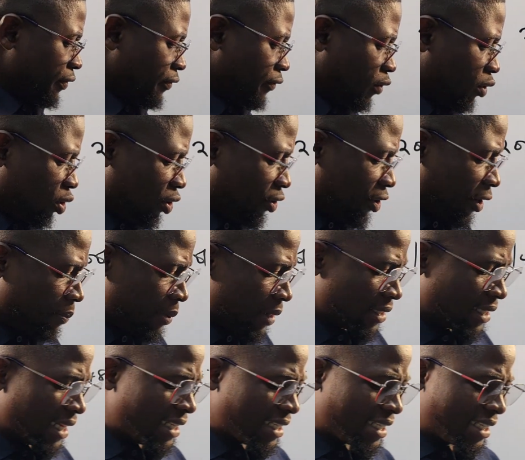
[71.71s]
the following
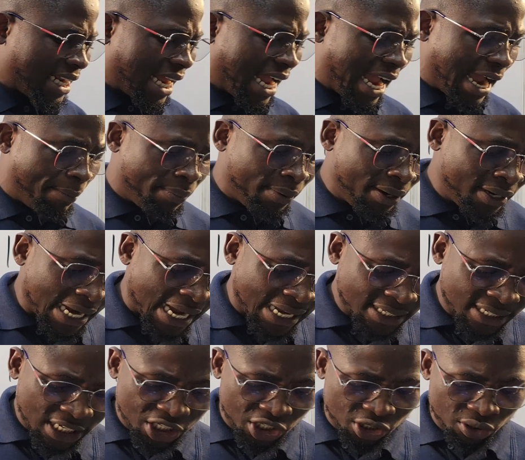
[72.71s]
represents
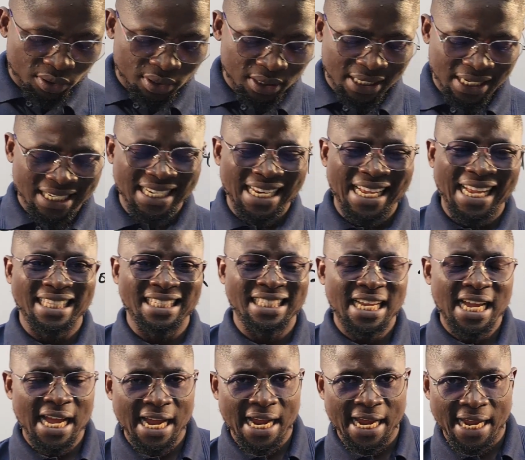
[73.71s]
hybridization in
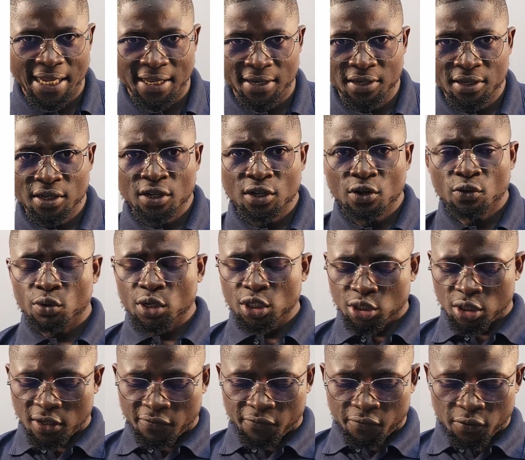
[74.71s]
ethyne? Which
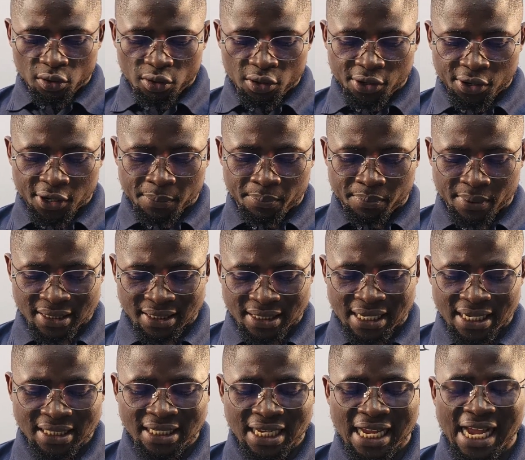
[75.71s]
of the following
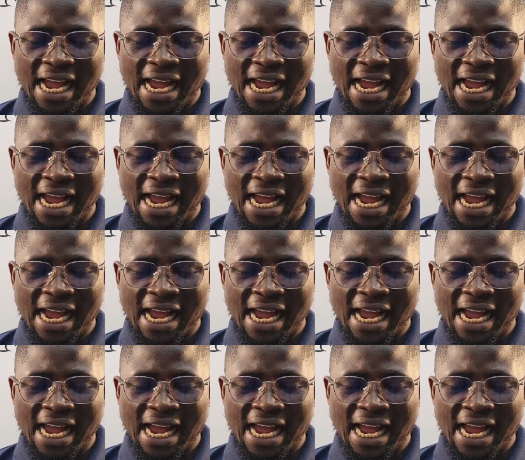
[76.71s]
represents